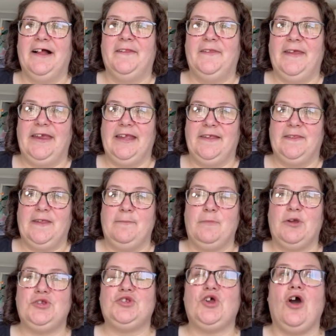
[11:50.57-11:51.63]
the
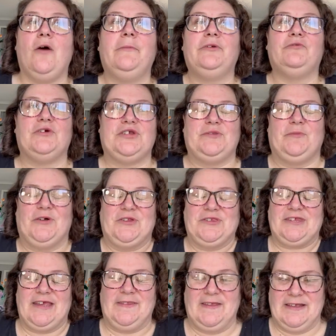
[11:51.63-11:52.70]
most common
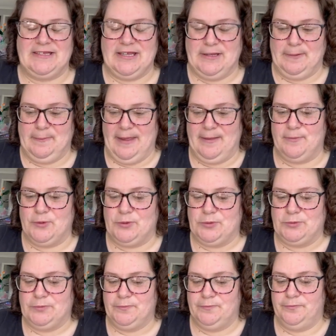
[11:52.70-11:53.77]
response, and these are
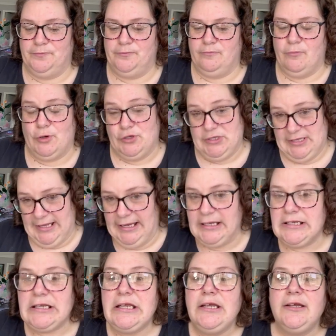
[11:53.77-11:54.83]
people
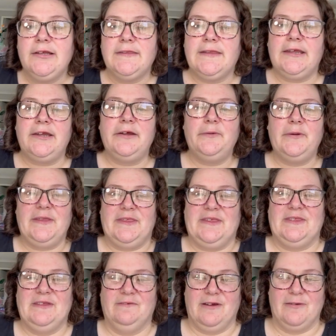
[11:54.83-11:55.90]
mostly that are
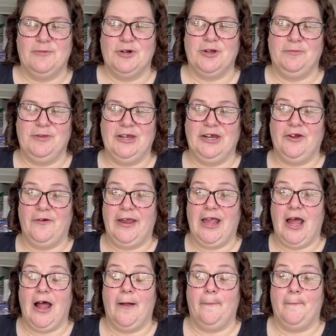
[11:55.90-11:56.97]
within the Reborn community going,
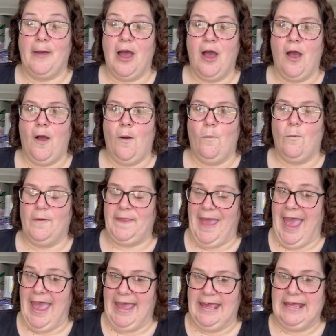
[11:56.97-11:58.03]
what the
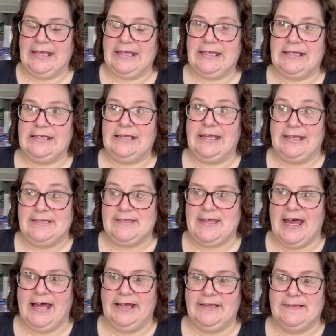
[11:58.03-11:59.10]
heck is
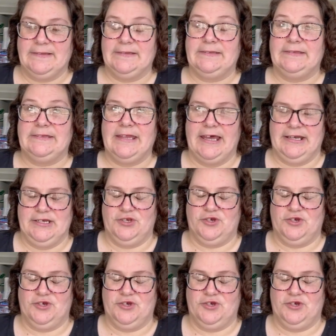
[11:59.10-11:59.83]
that? That is